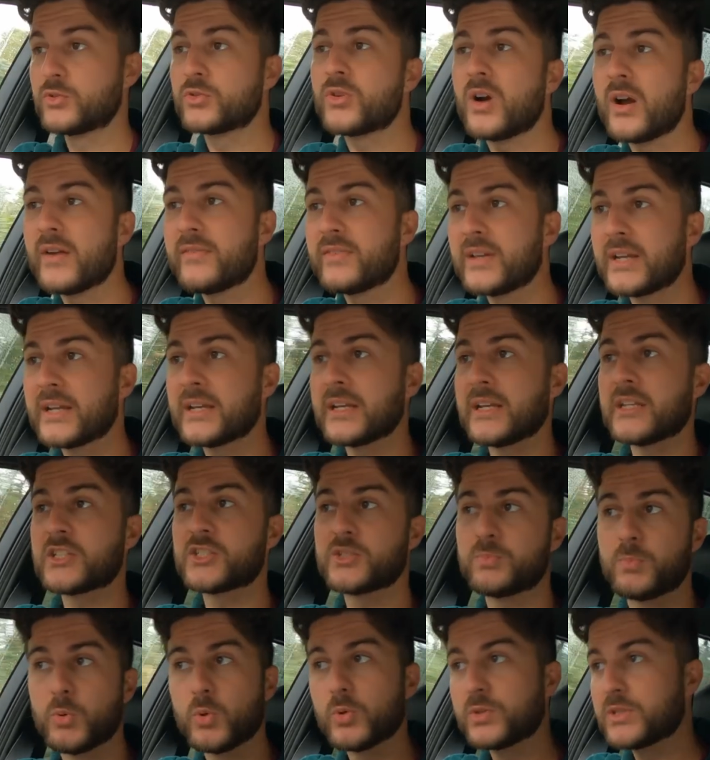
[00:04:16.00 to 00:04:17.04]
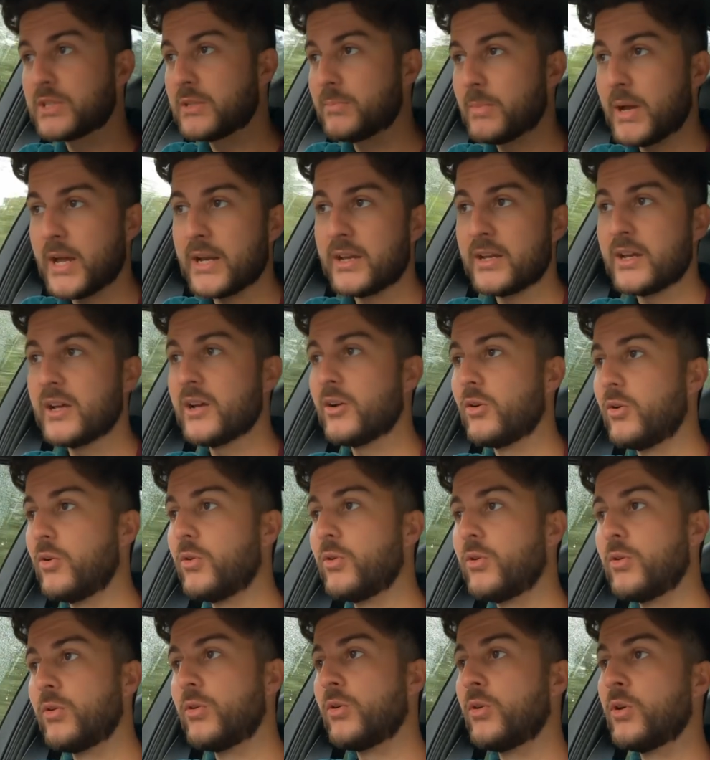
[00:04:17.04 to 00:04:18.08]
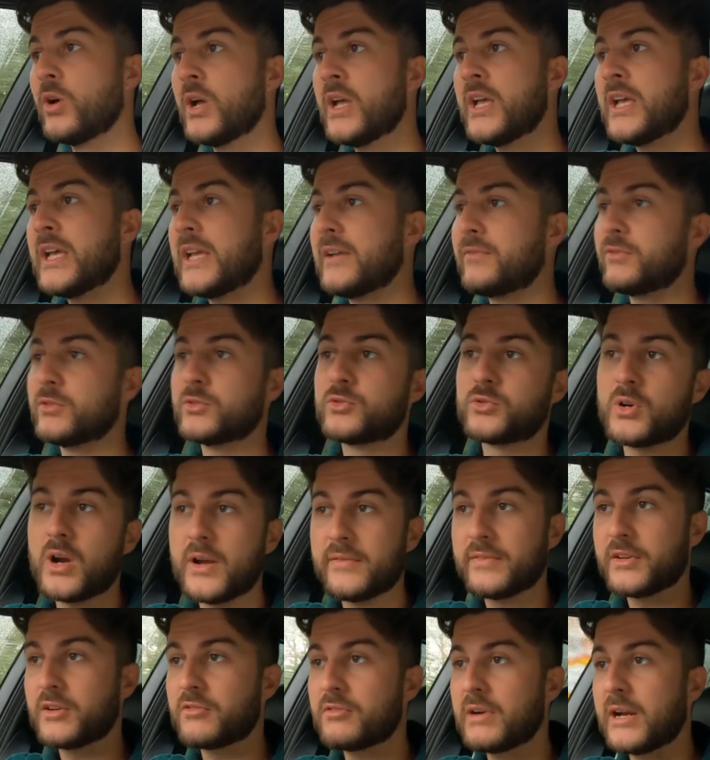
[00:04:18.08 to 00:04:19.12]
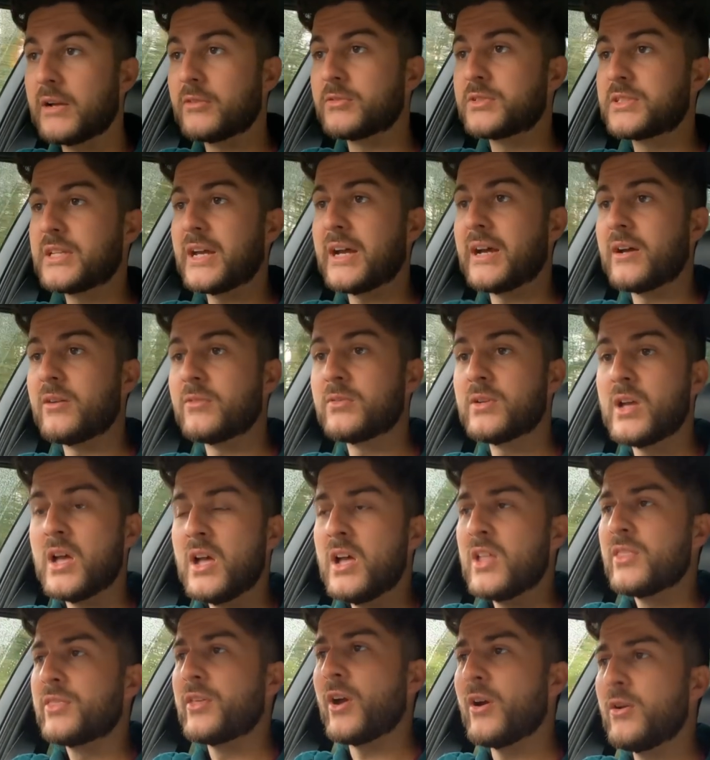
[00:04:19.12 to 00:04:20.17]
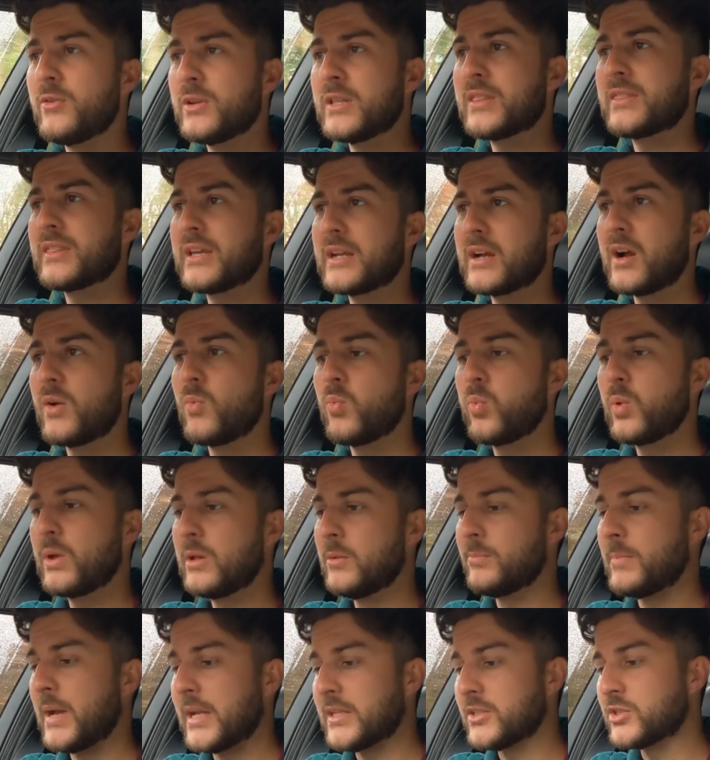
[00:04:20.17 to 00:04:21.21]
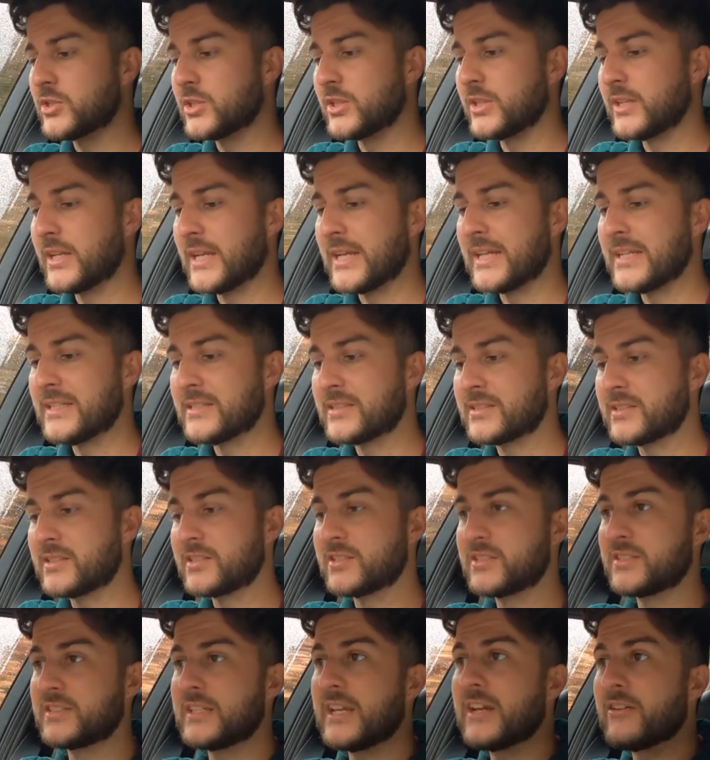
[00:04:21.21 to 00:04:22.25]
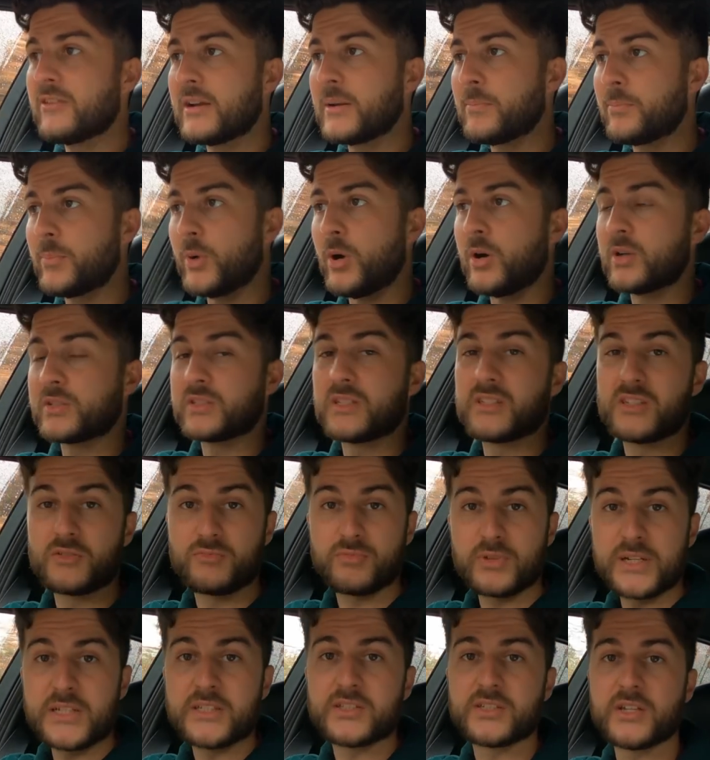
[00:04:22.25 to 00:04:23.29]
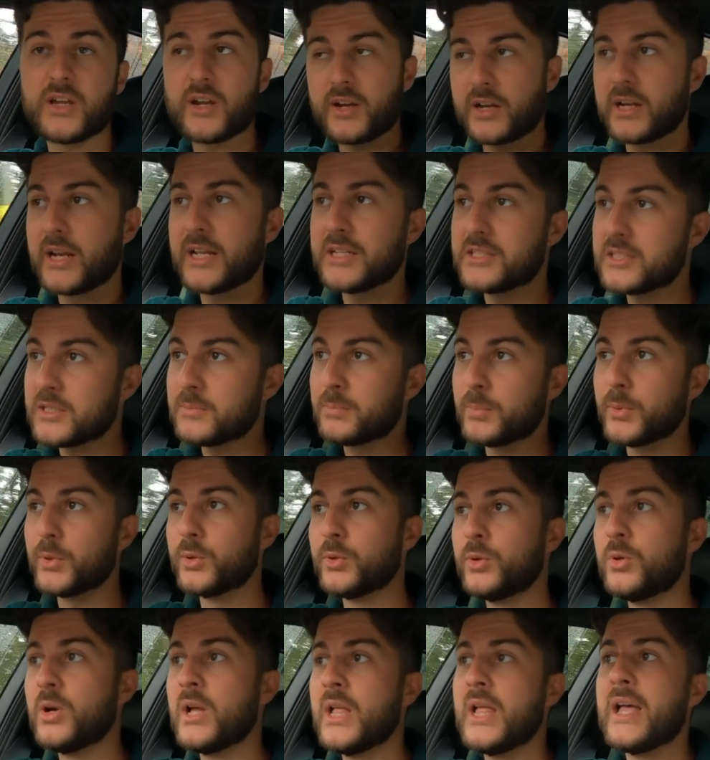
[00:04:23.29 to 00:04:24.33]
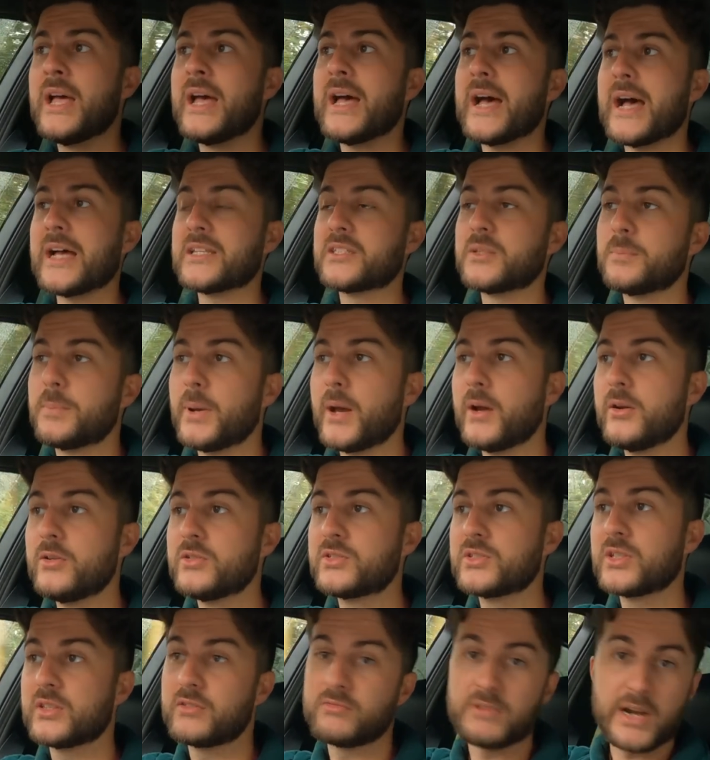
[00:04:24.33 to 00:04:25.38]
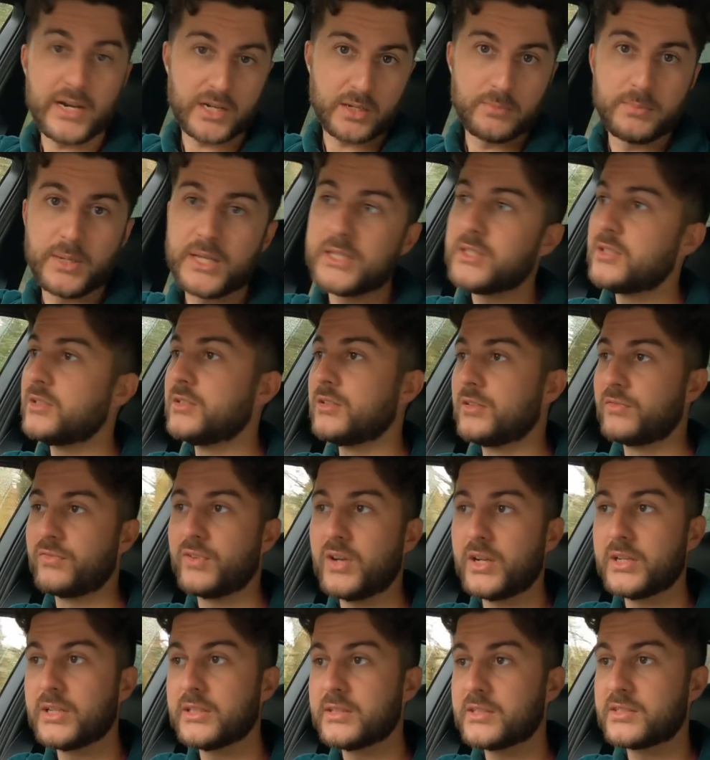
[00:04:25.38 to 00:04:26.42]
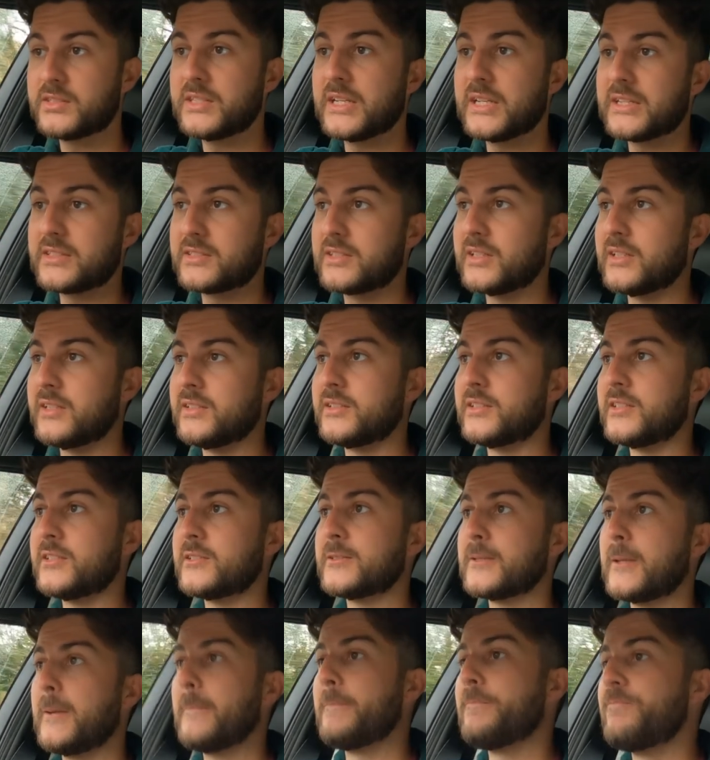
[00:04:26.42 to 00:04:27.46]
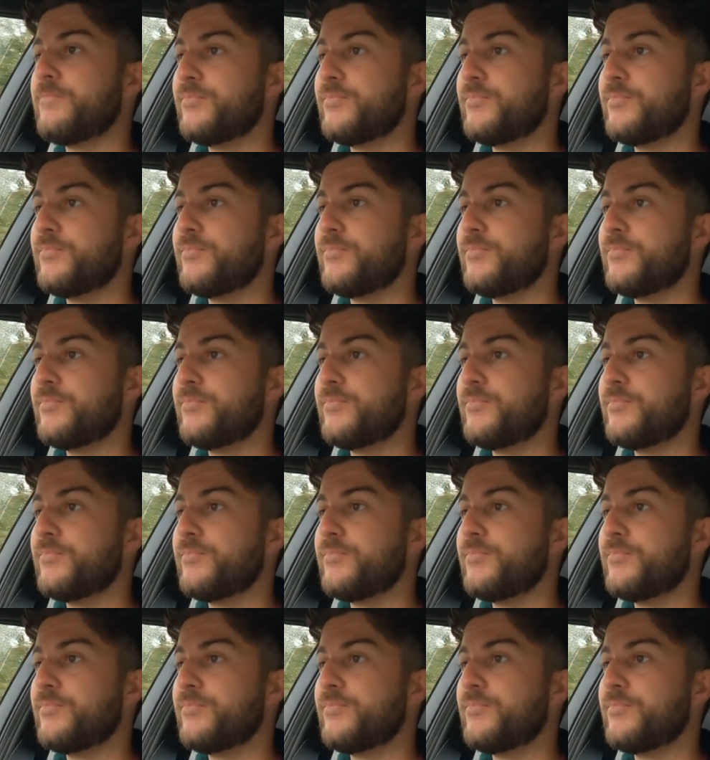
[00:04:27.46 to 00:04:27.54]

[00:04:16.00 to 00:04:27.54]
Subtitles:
you're driving in a sporty manner or if you're driving around town. The only thing I will mention is the steering box is a recirculating ball as opposed to the rack and pinion you'd find in the 6-cylinders.